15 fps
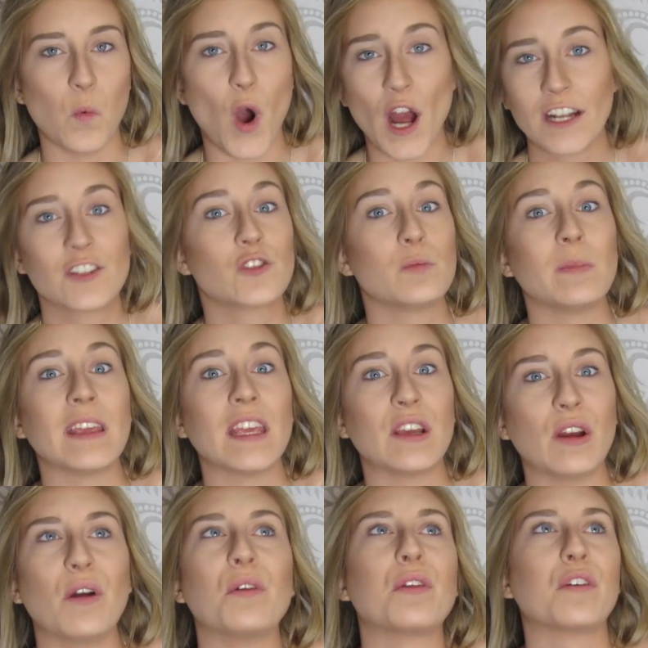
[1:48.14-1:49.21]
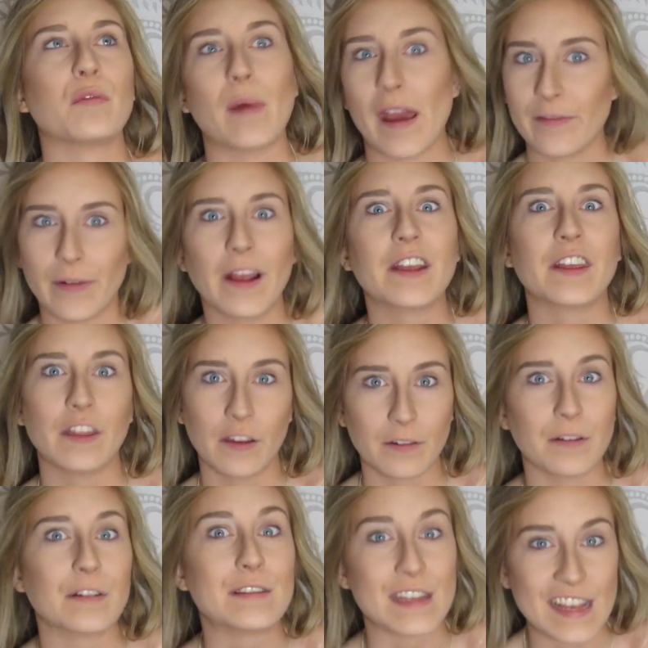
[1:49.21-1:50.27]
watch me go through my regular
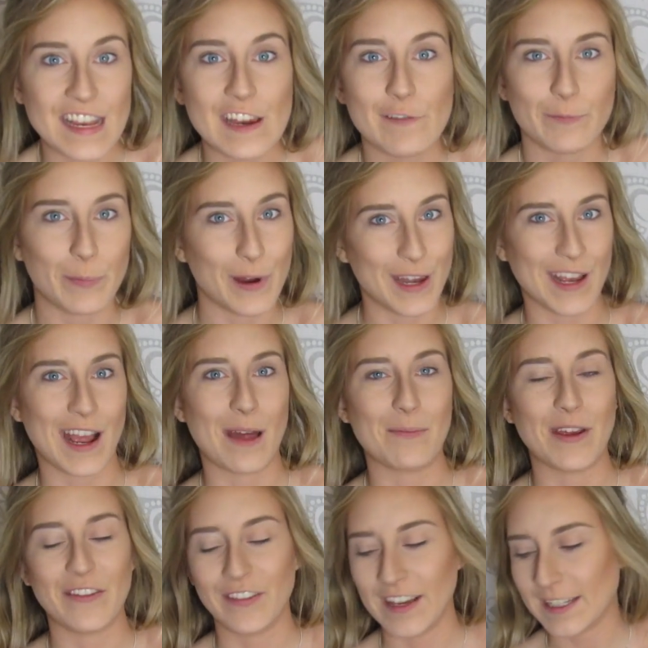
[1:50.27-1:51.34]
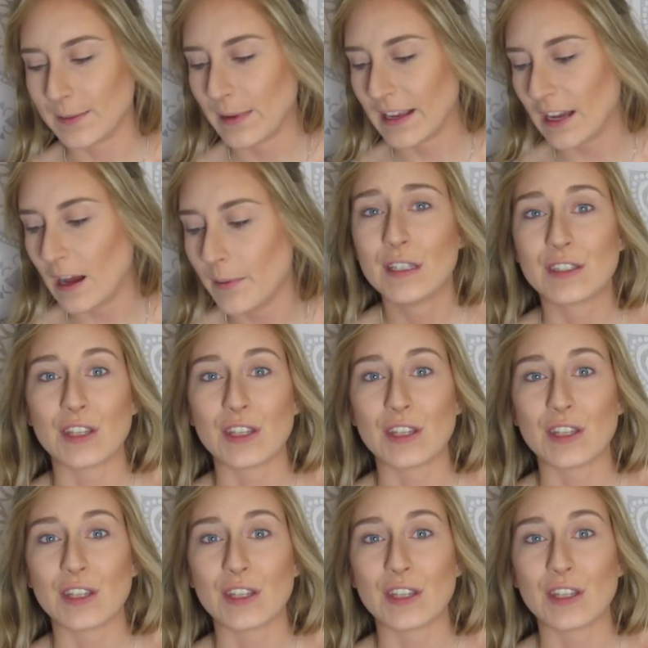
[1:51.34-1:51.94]
routine of putting on my face makeup.